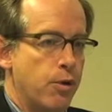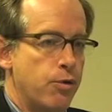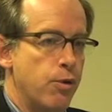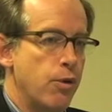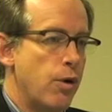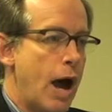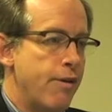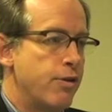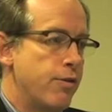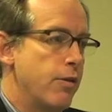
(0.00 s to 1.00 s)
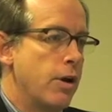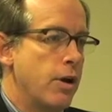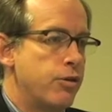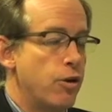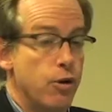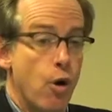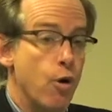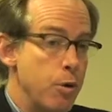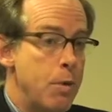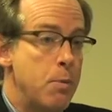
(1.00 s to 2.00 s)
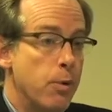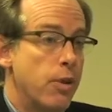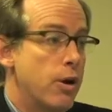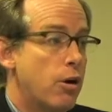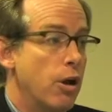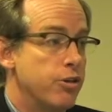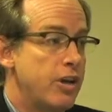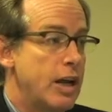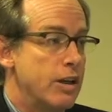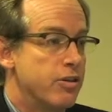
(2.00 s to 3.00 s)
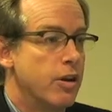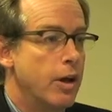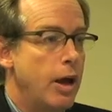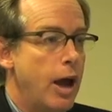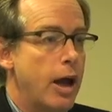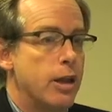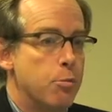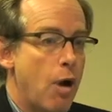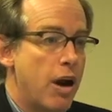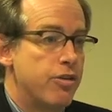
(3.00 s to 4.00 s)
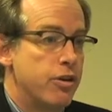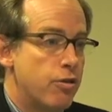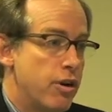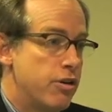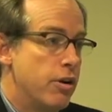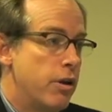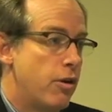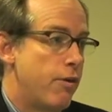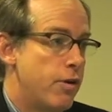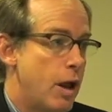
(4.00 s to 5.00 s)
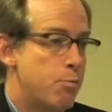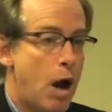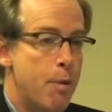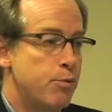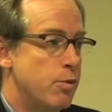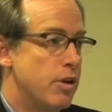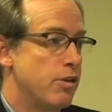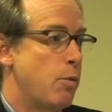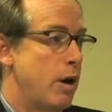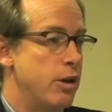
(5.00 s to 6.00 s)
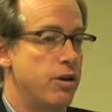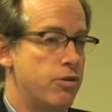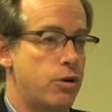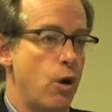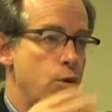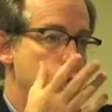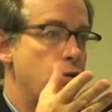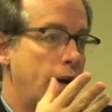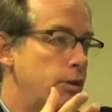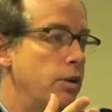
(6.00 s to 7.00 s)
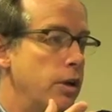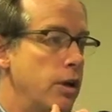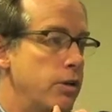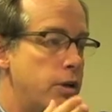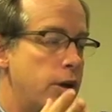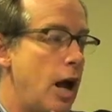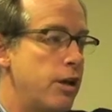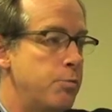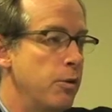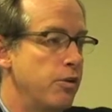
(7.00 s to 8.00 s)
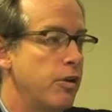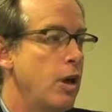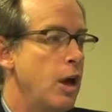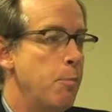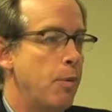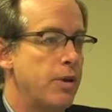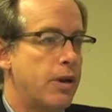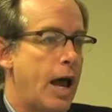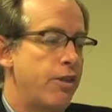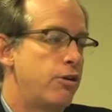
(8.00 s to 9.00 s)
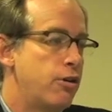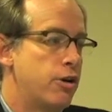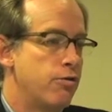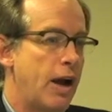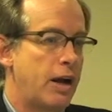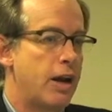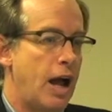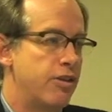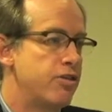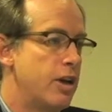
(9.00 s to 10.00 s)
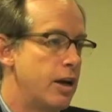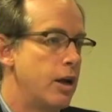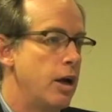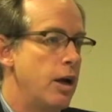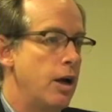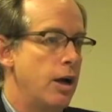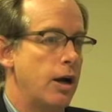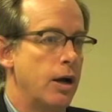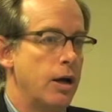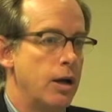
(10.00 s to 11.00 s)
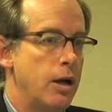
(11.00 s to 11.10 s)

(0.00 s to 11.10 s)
through the lives of uh, certain holy people that are called saints. And the Protestant tradition has often had problems with this. Why don't you just go directly uh, to the gospels? But the Catholic tradition recognizes that uh,